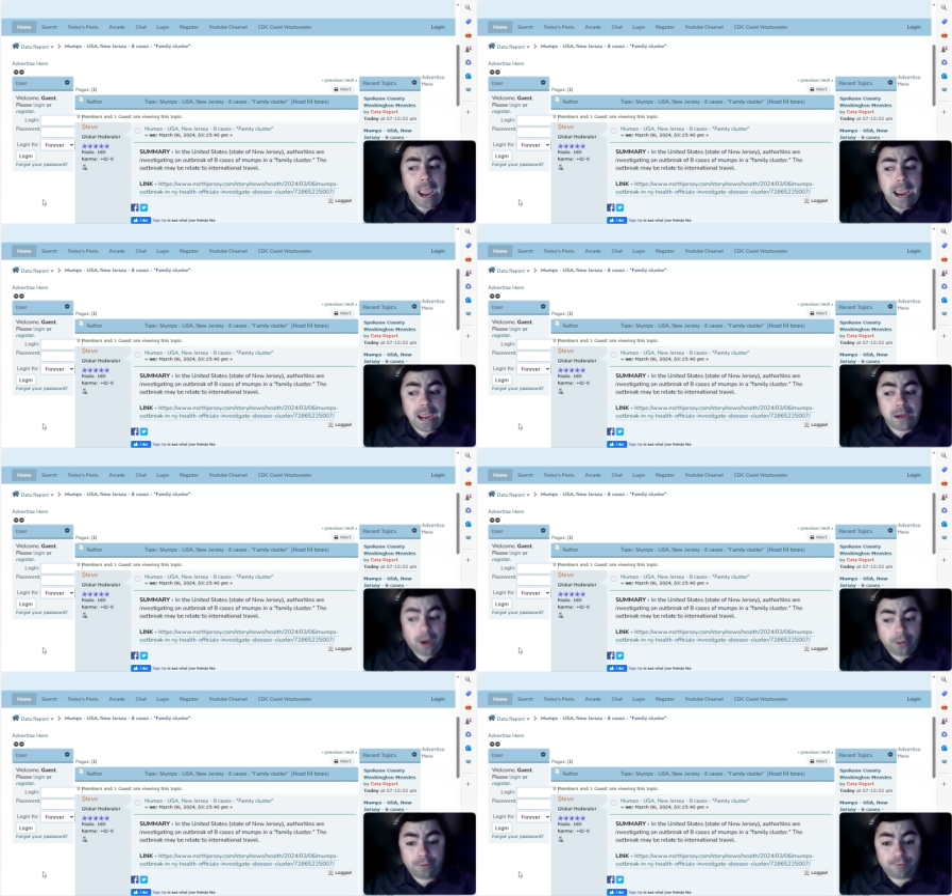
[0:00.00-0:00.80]
and
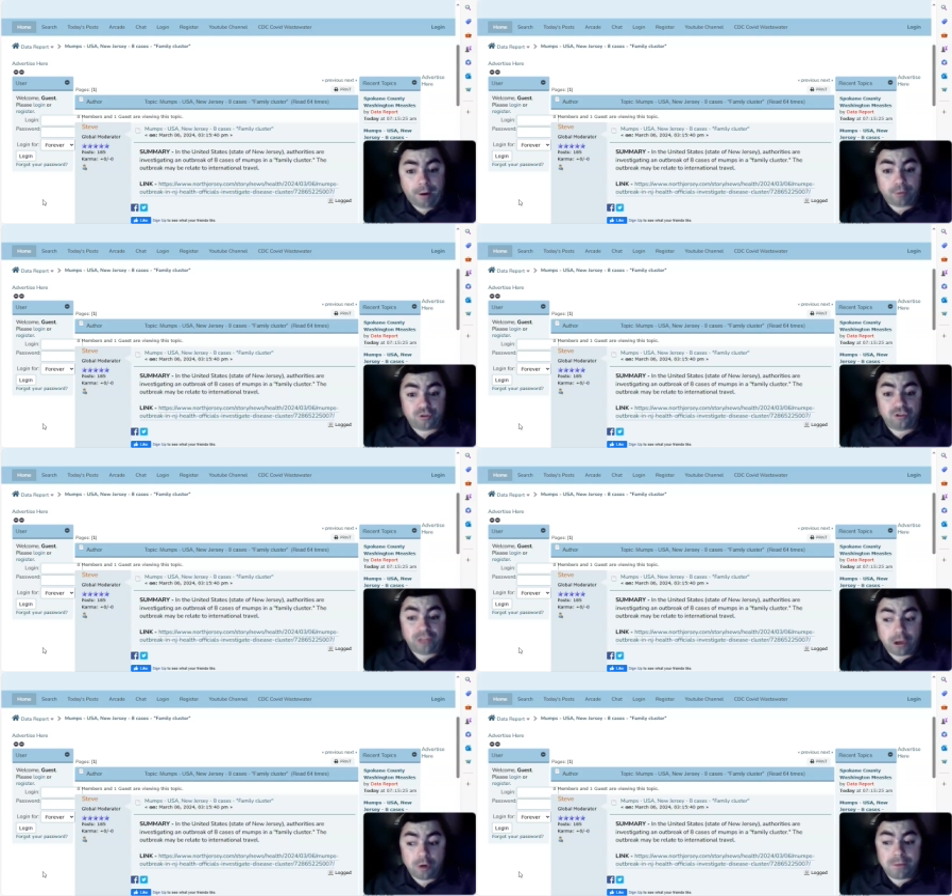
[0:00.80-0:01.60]
other viruses
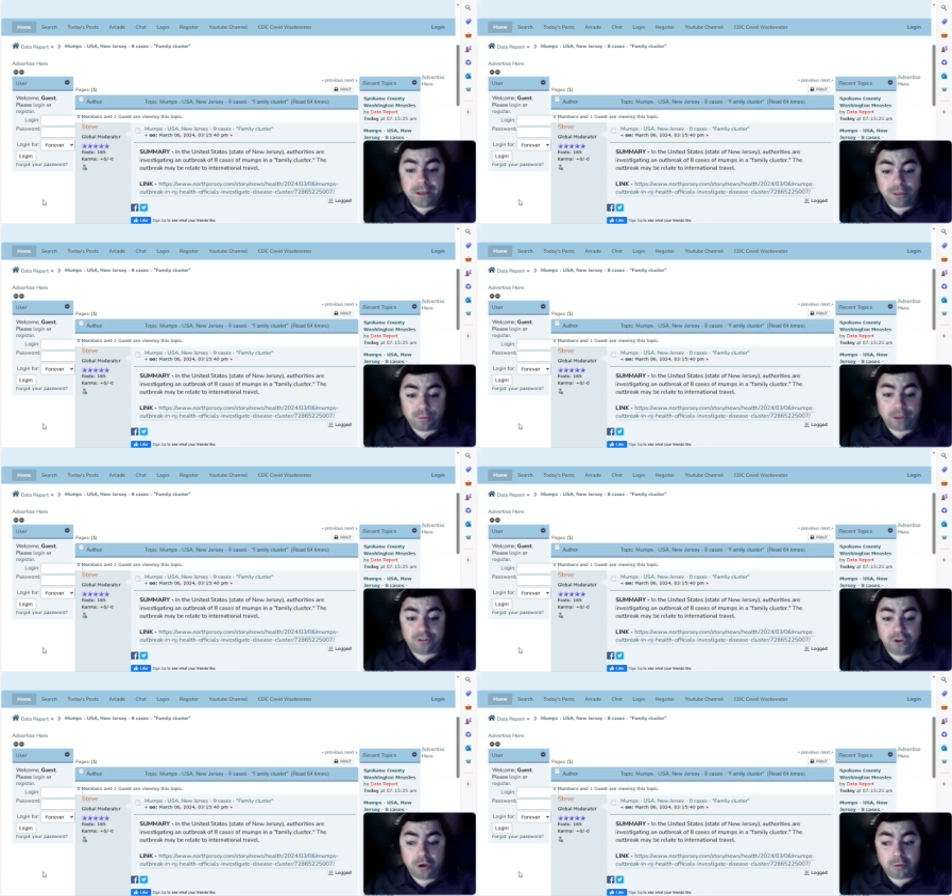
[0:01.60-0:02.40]
that could be a threat
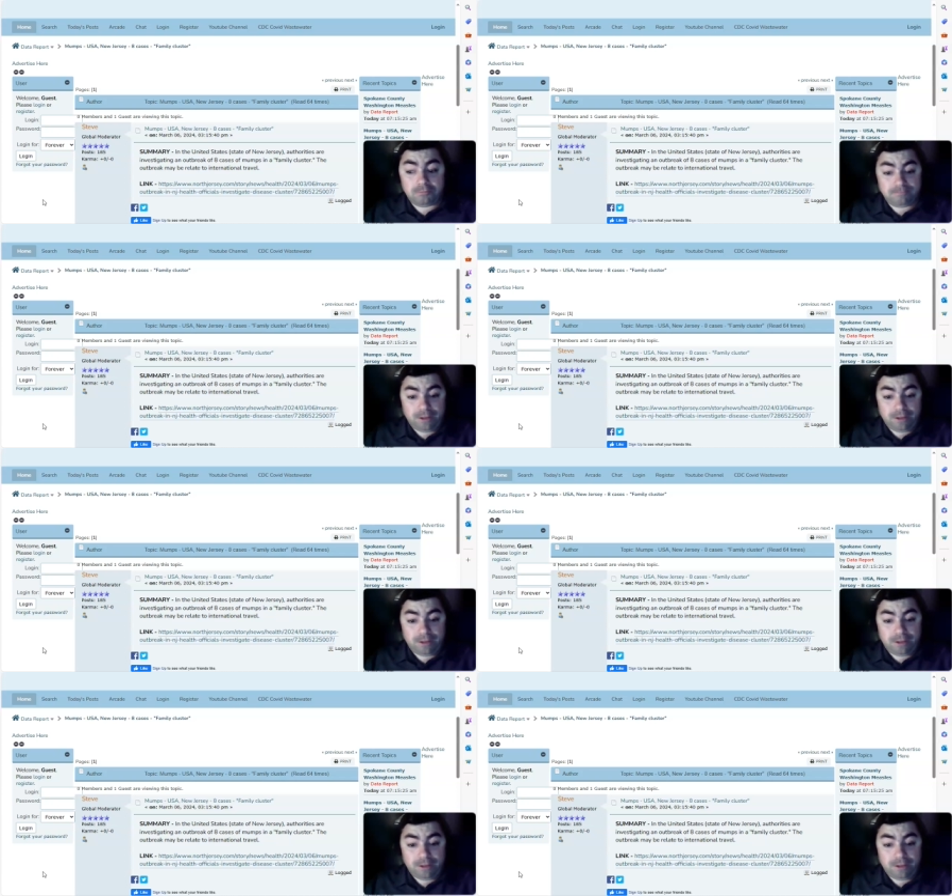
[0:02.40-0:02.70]
to you.